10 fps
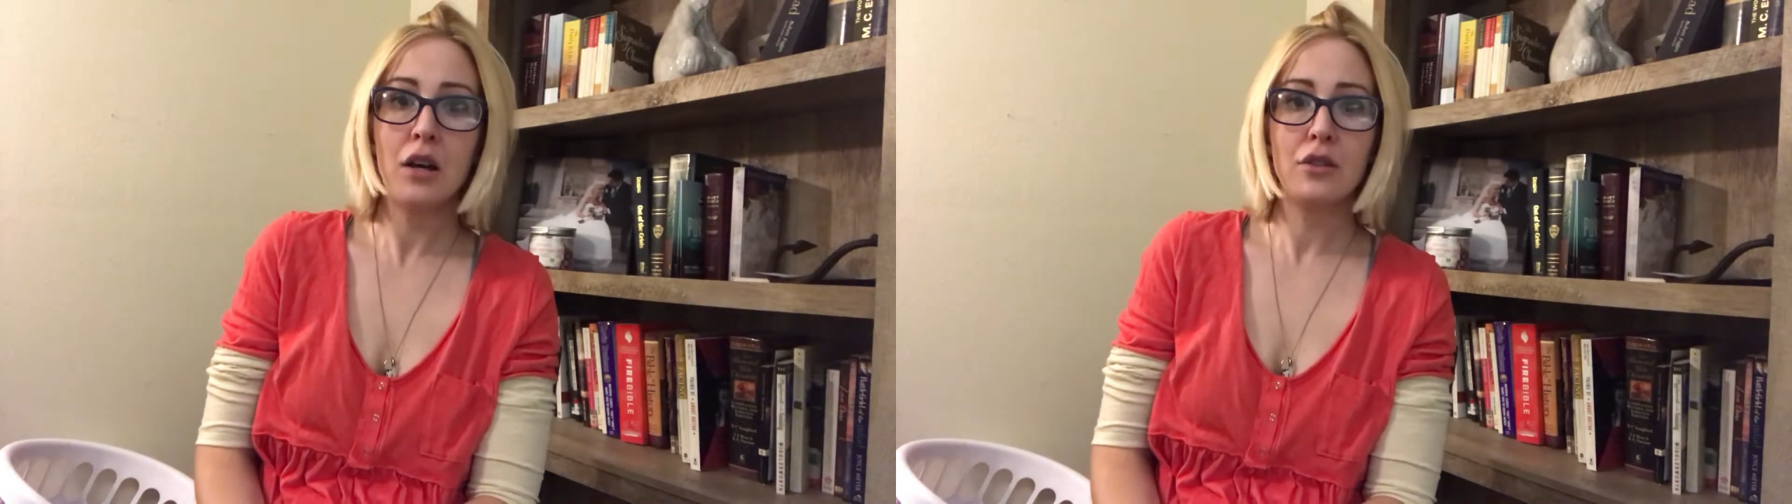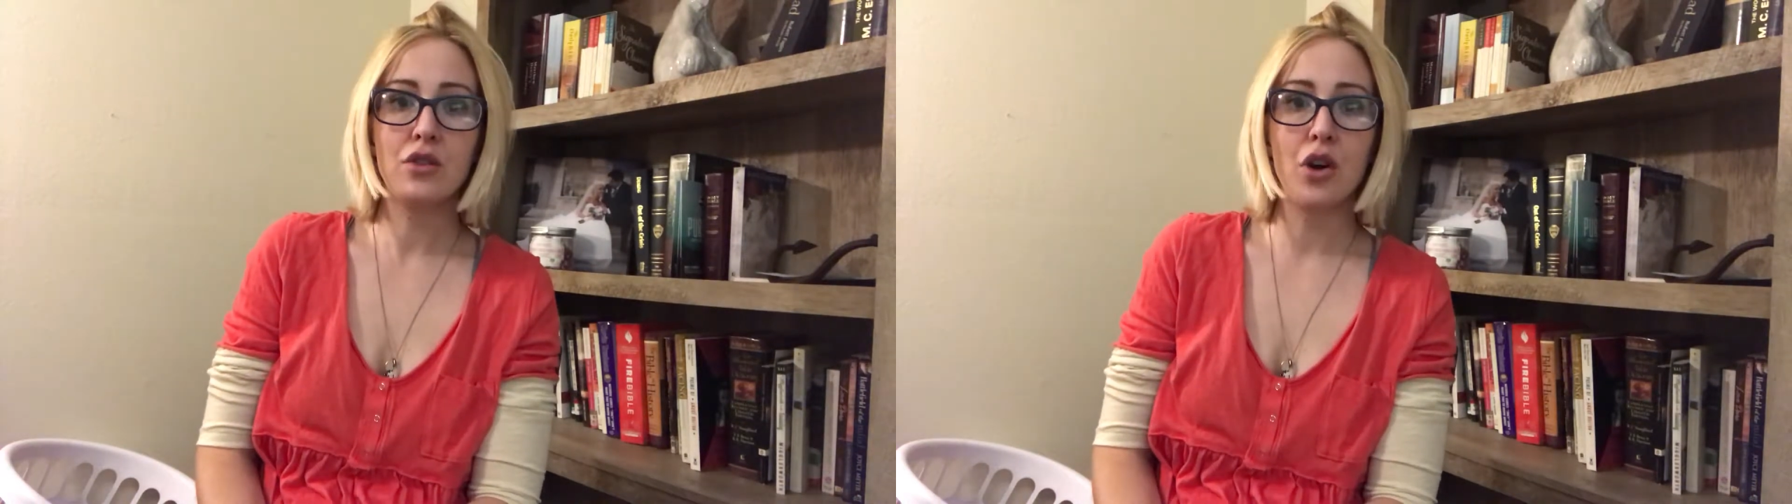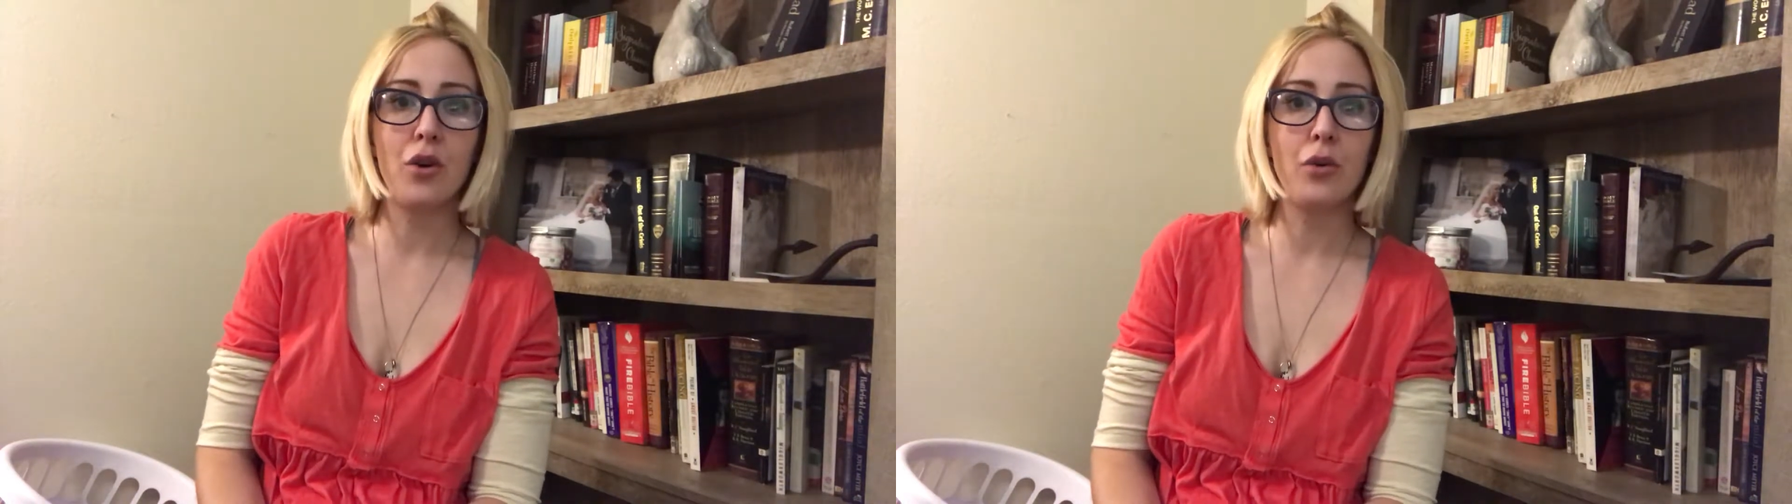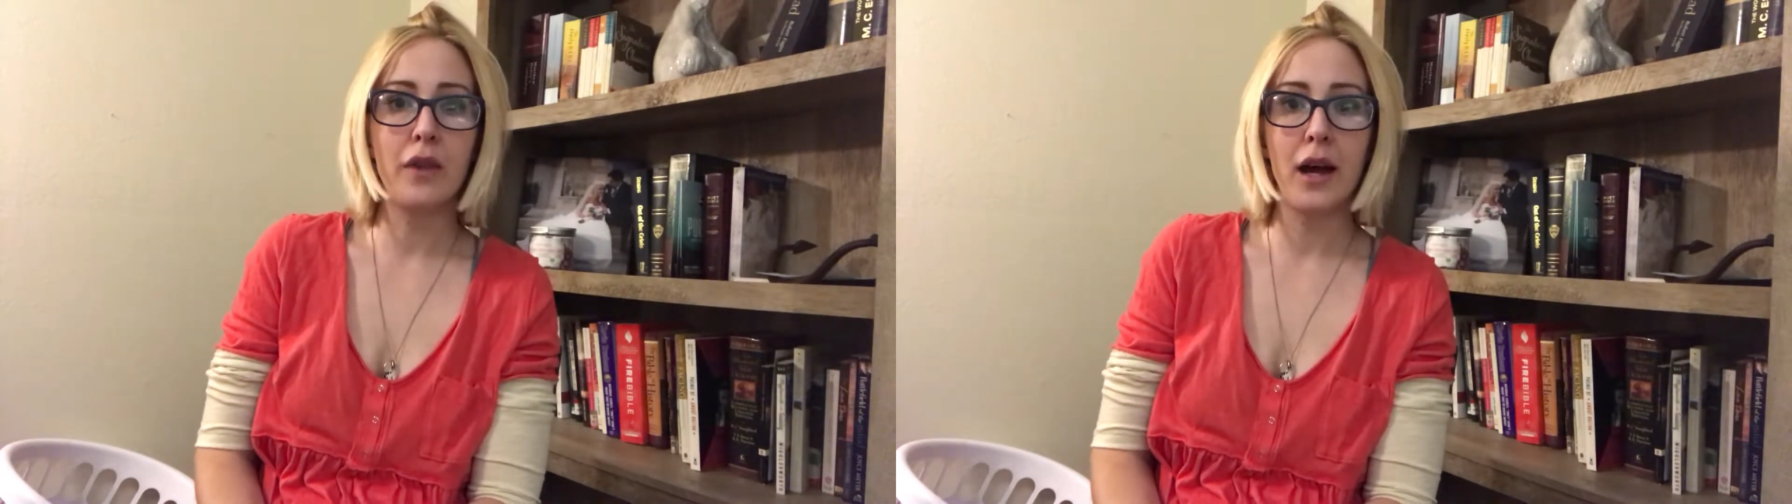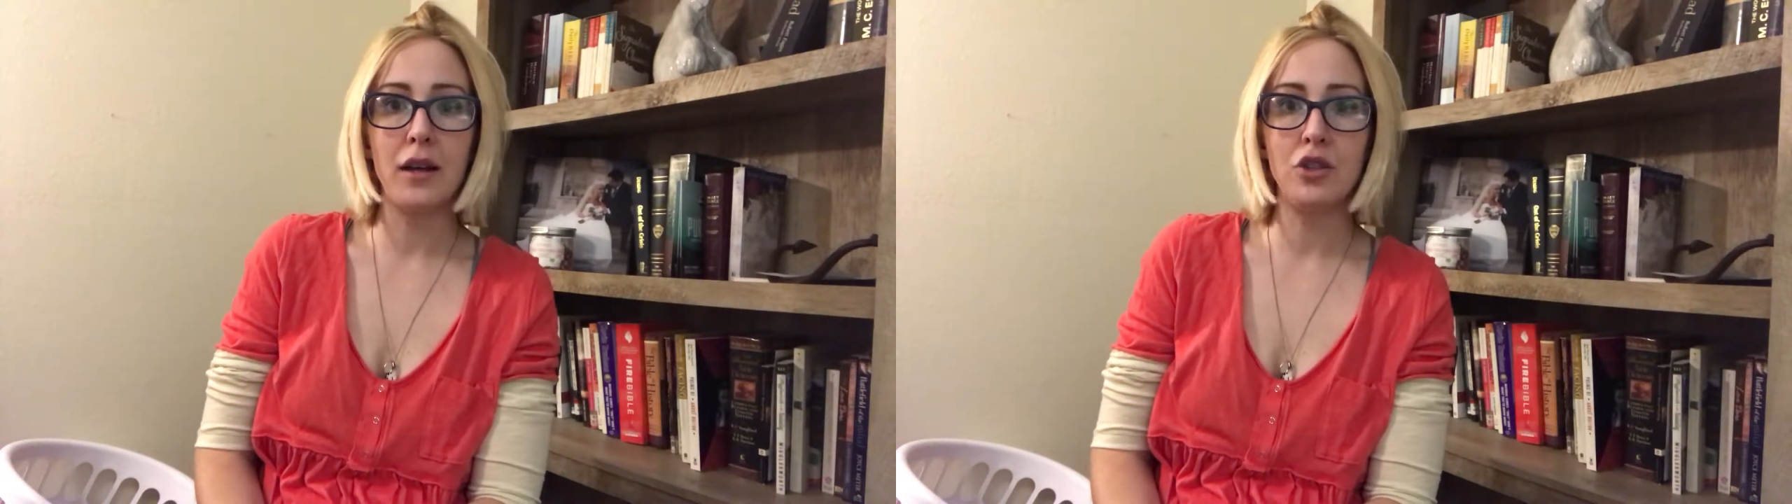so
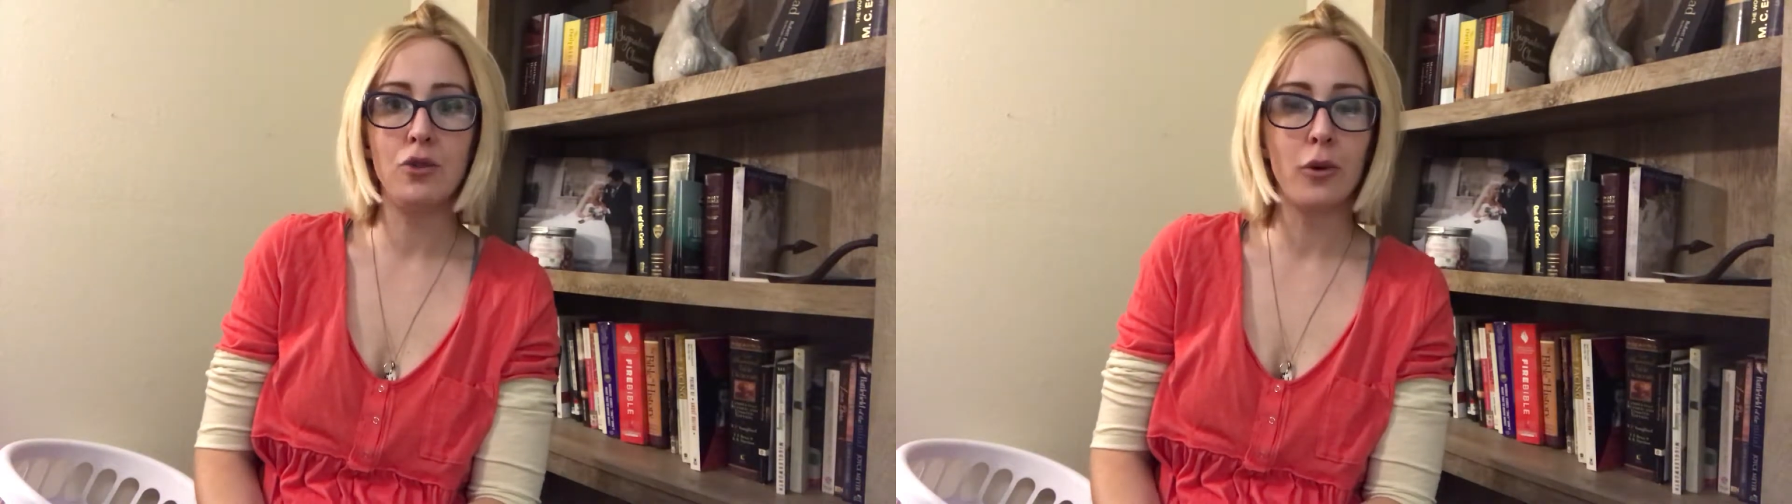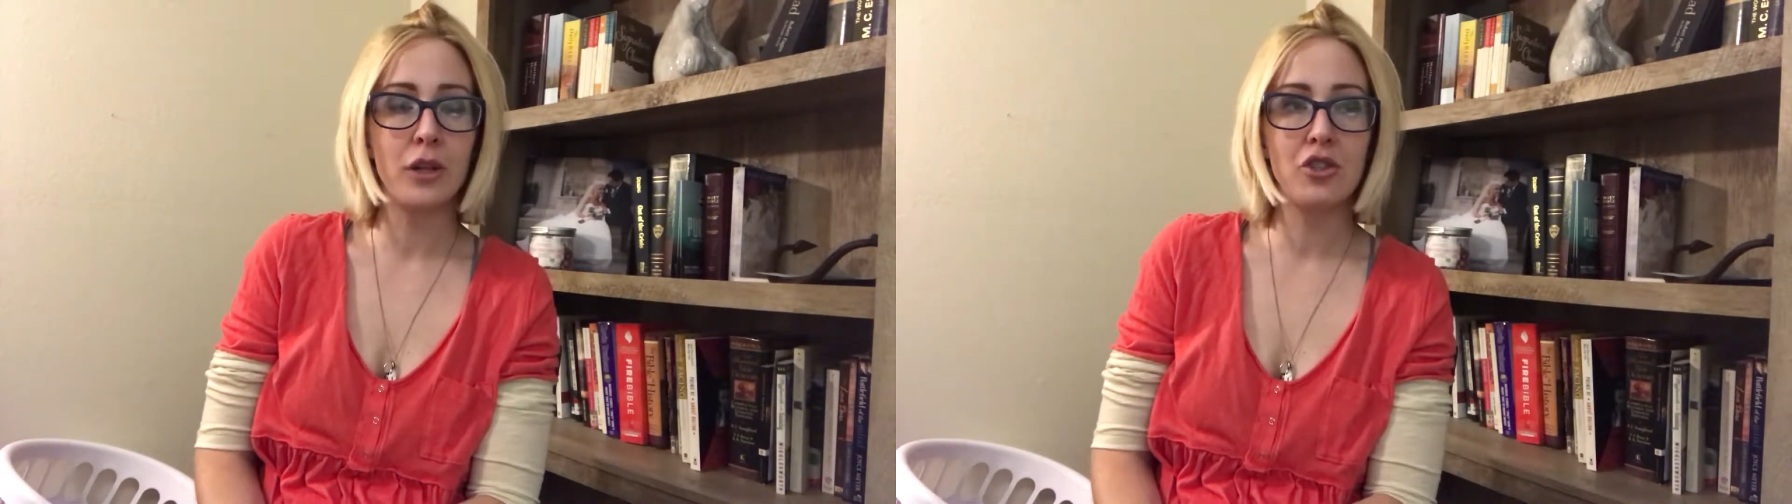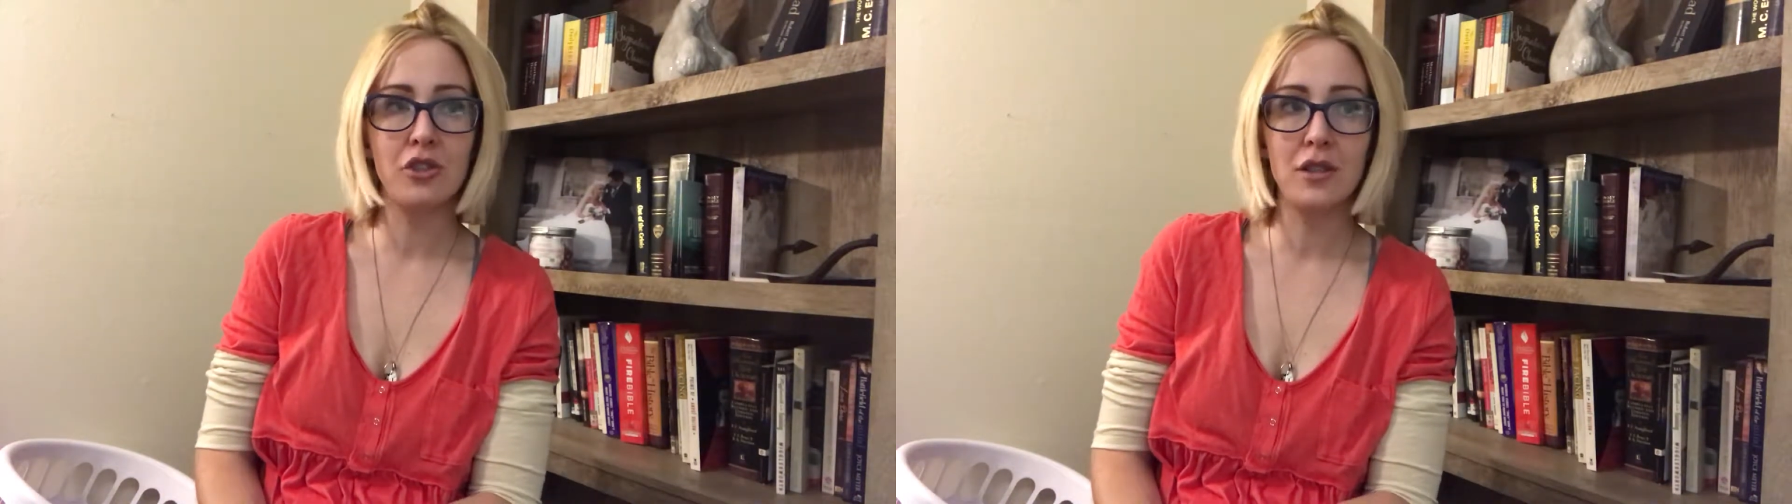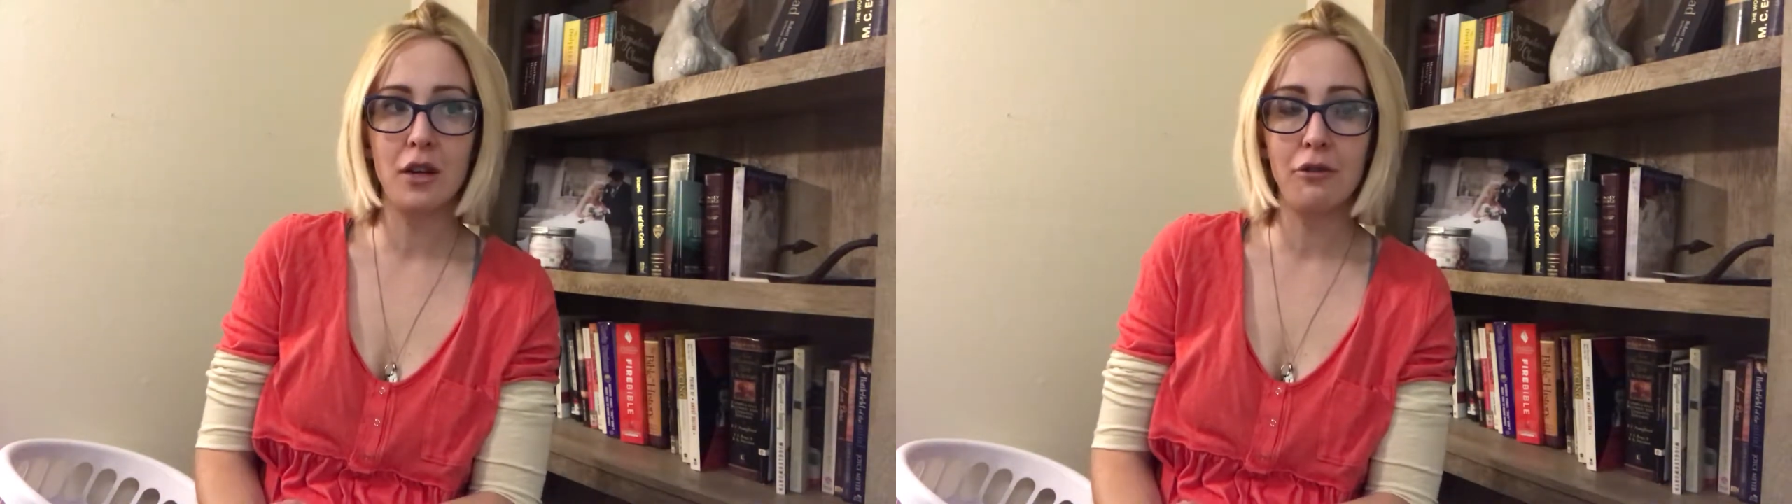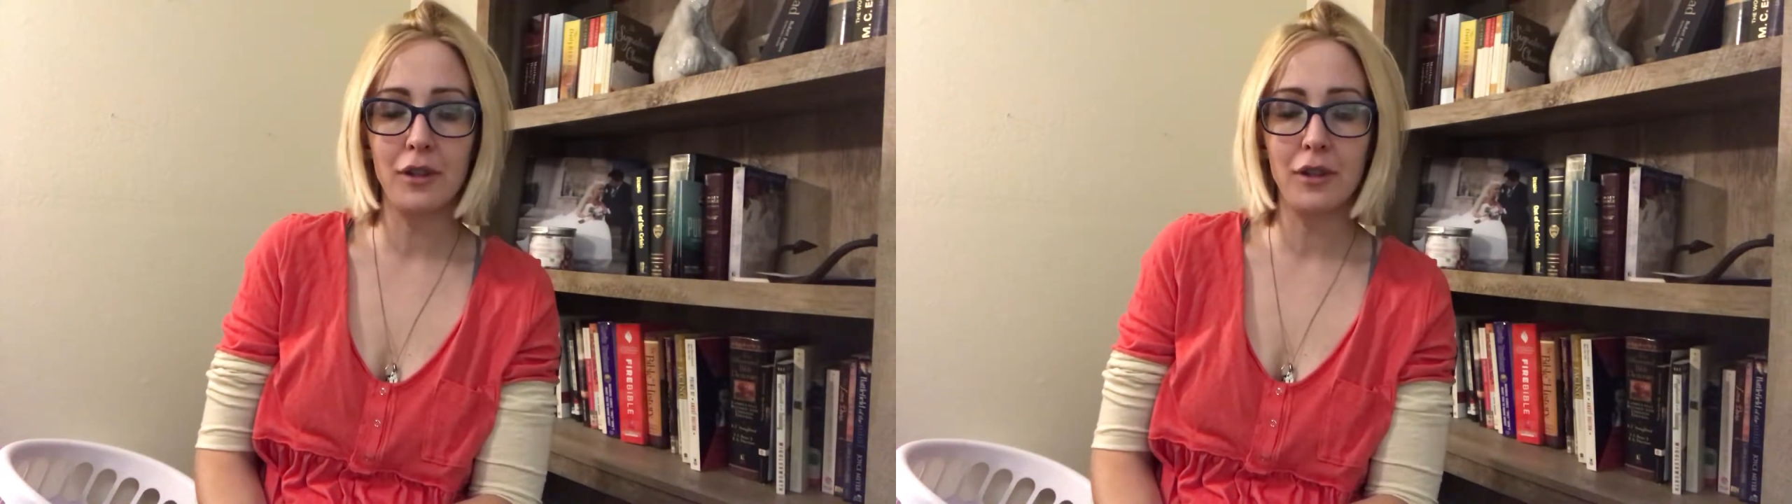that you don't get yourself